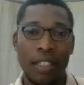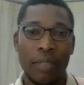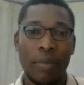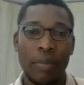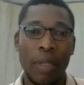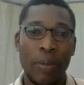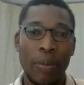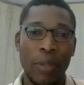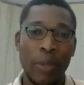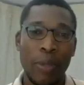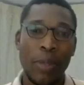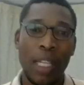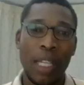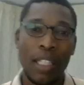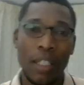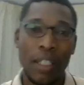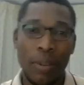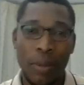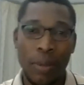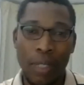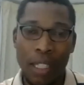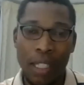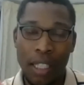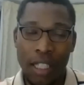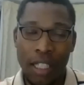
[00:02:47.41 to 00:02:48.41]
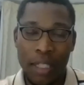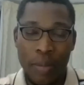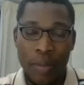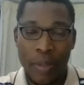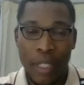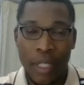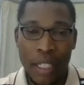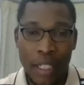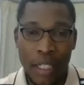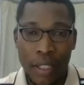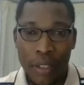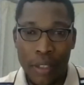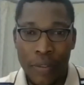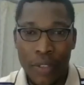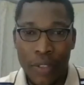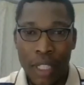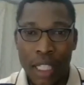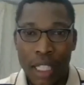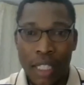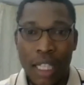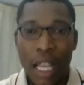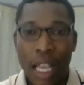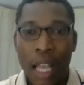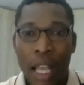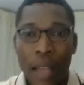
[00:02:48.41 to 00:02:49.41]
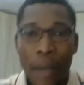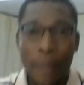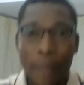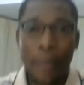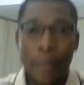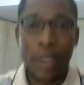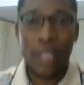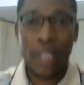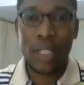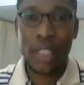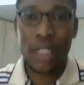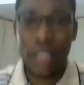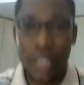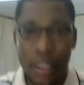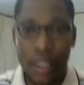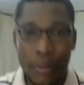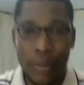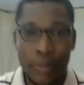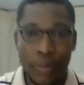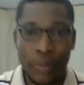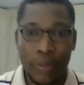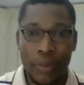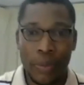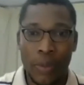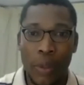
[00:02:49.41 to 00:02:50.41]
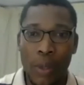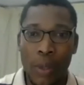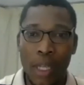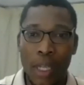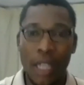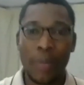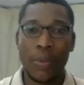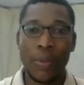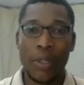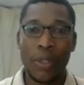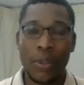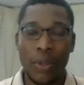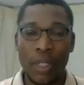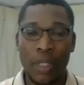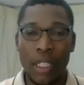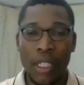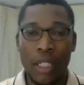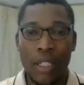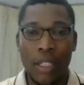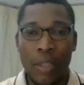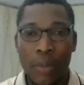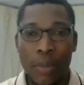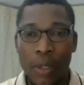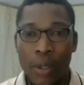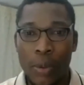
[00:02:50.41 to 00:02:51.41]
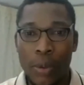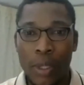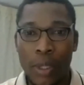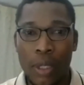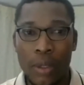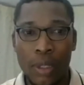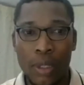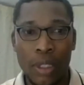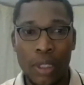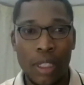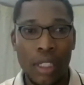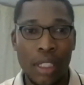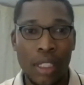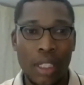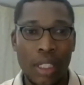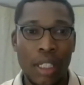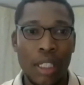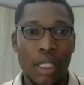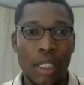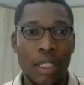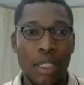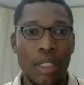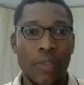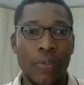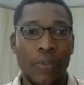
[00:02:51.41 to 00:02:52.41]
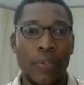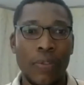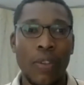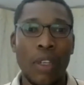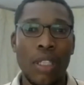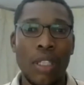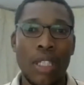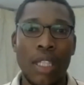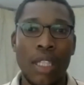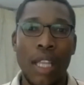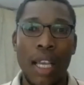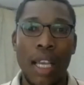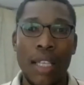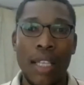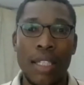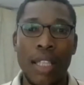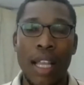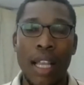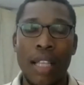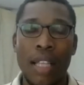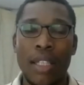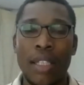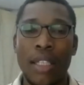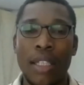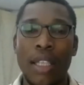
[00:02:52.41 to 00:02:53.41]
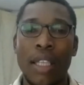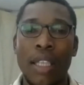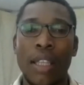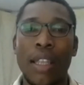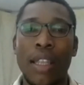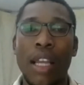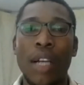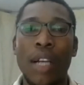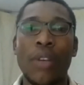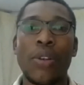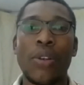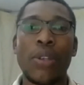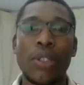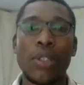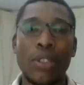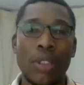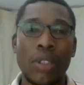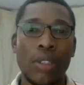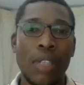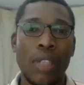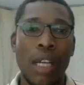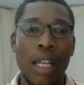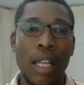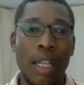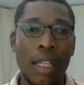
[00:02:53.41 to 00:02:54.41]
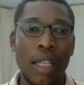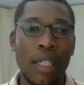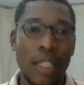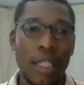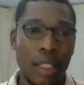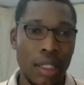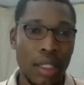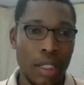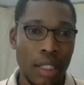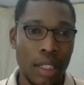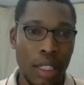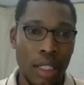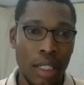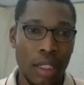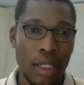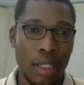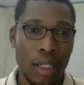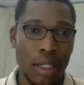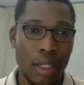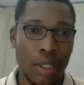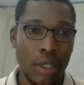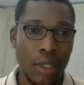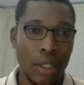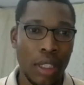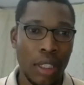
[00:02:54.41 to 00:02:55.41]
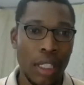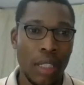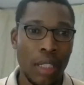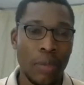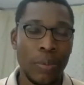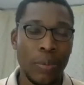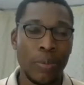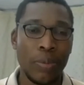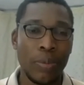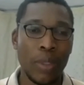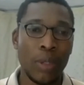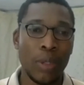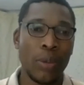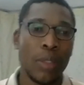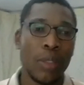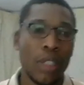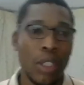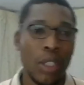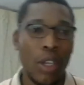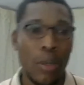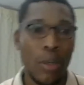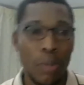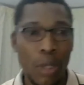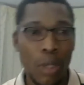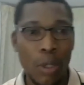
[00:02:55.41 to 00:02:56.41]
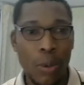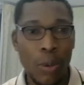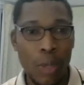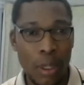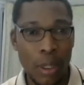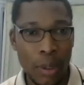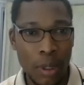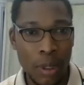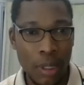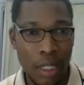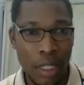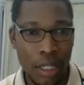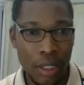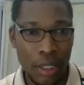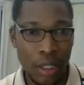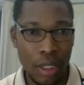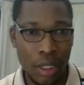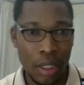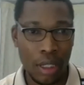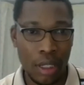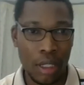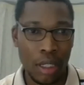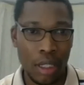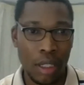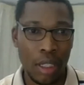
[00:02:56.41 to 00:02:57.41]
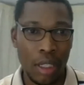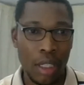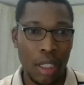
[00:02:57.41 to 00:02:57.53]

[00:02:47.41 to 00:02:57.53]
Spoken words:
Maybe where the Queen has been head of state. But what happens with the Commonwealth is it fosters that intercultural exchange, okay, between Commonwealth nations.